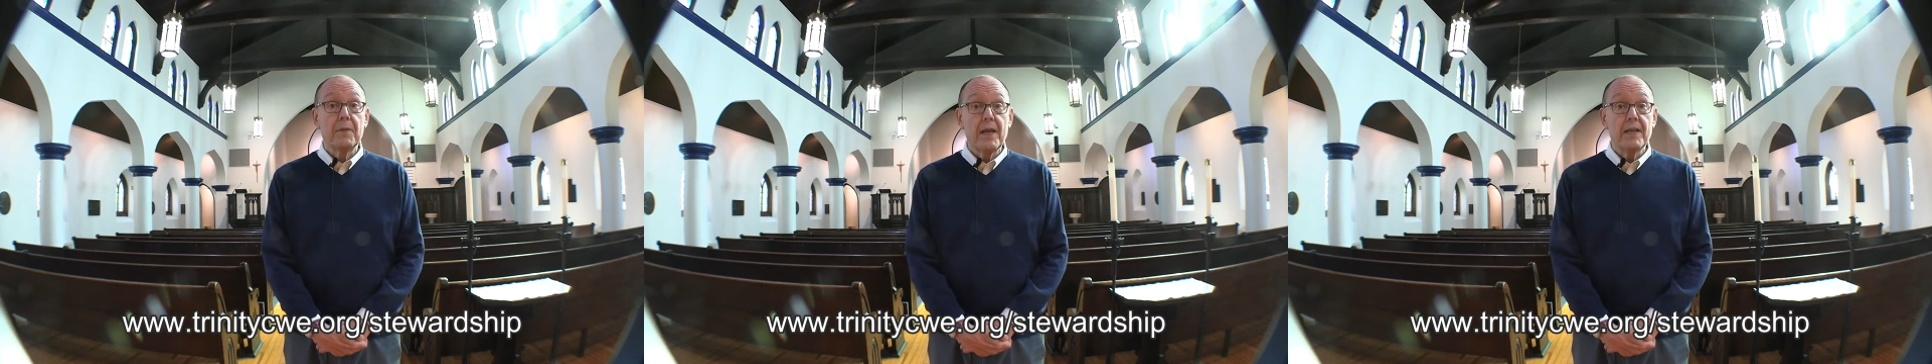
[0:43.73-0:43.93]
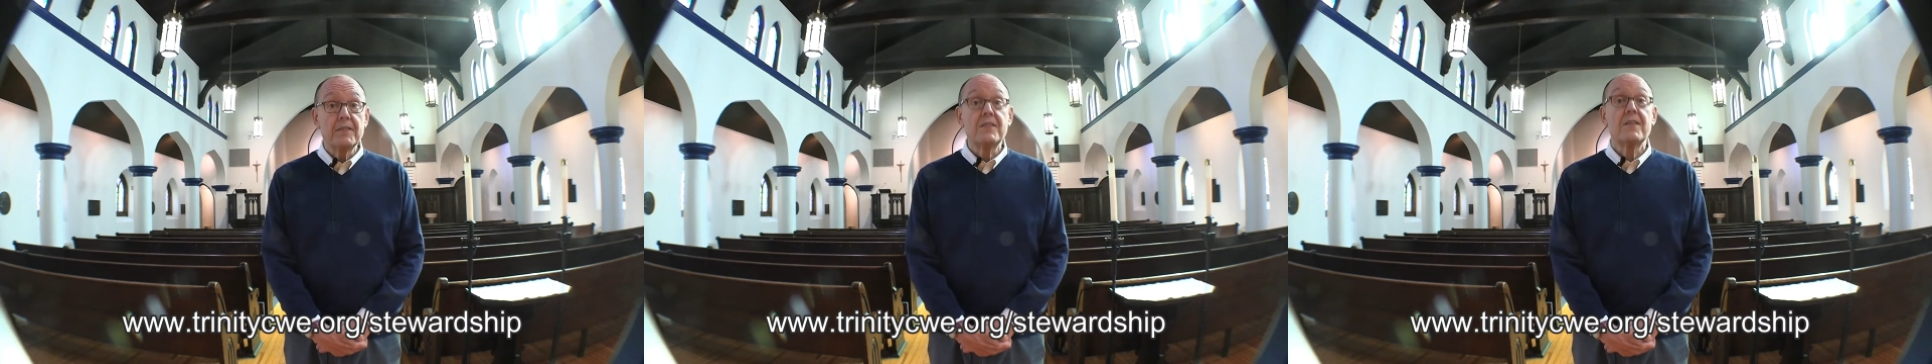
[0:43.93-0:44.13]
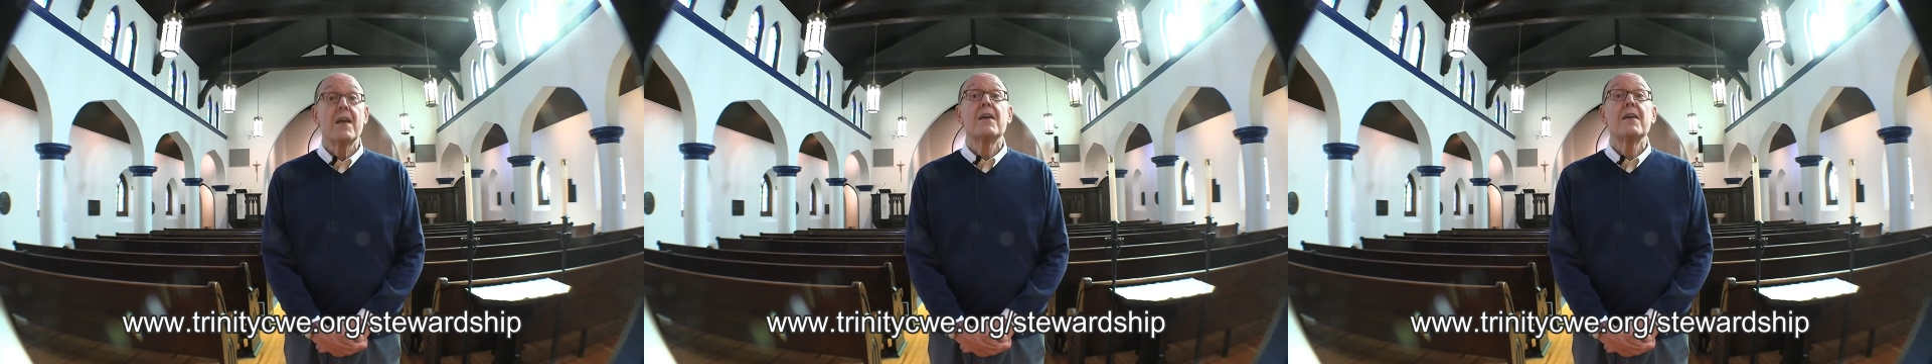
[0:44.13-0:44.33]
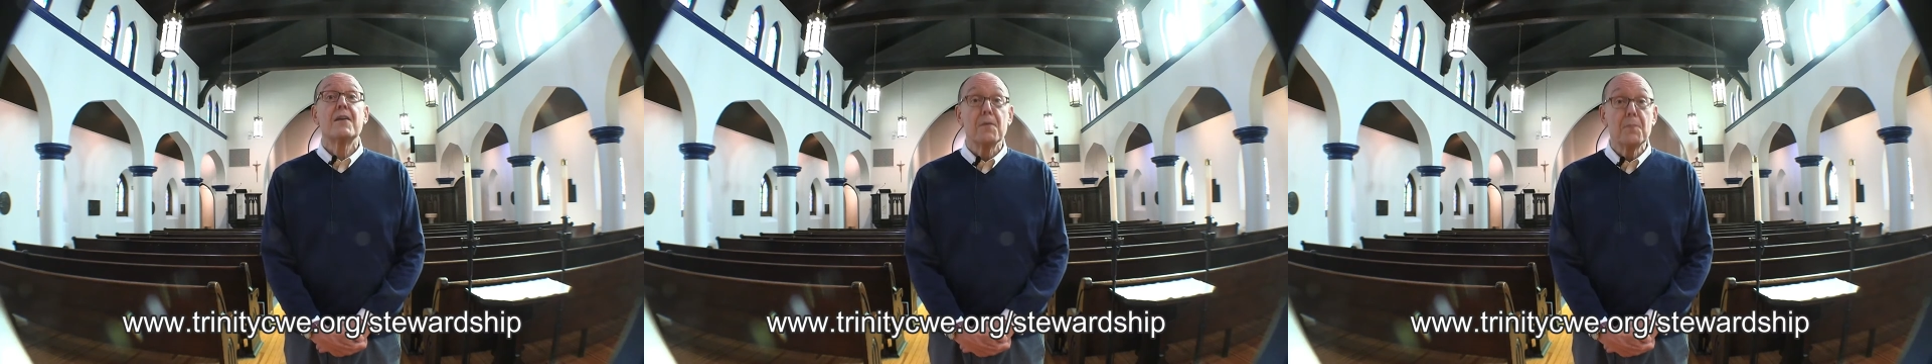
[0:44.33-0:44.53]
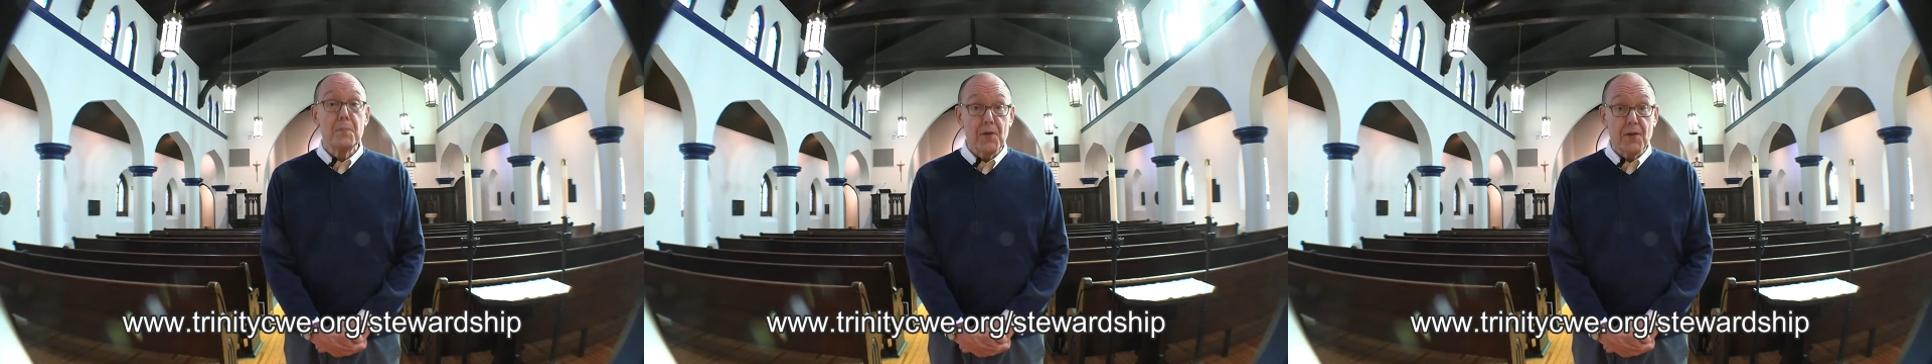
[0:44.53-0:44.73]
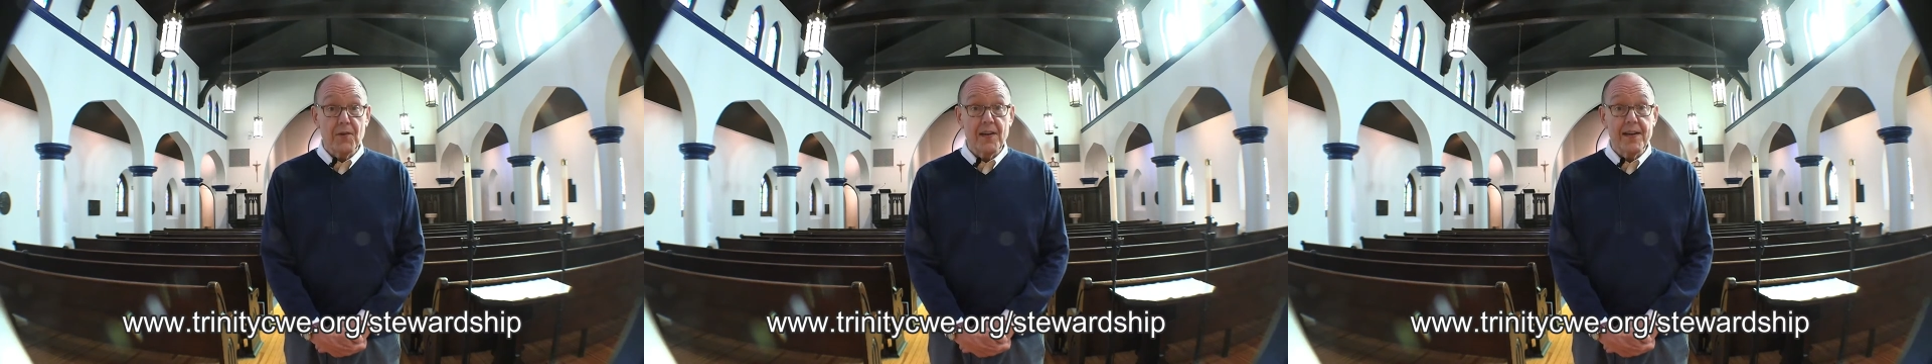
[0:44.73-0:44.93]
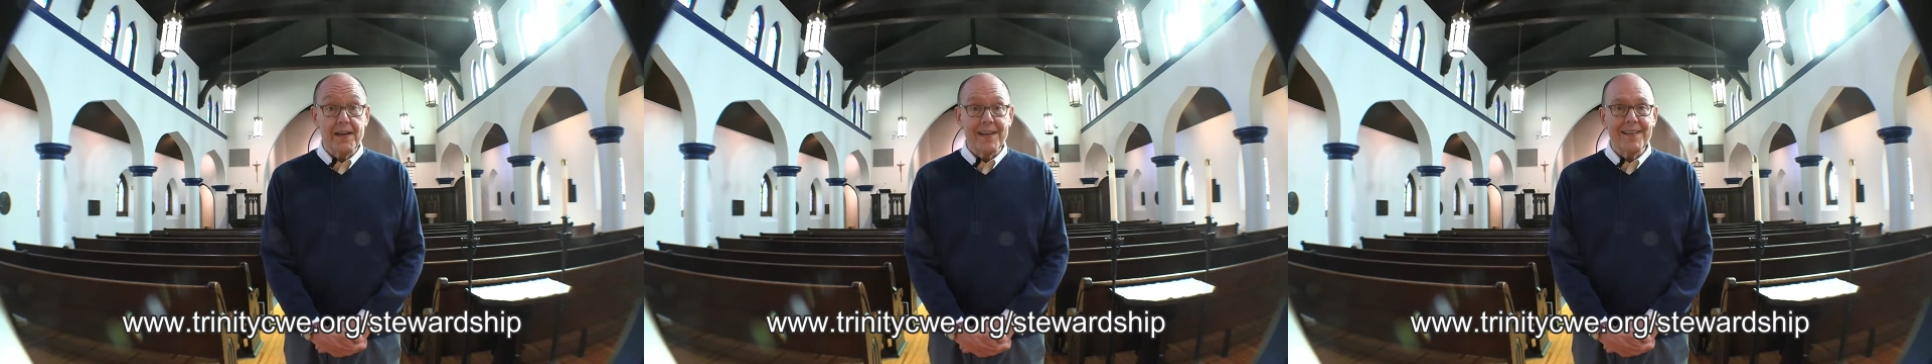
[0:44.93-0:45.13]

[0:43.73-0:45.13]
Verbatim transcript: plus community.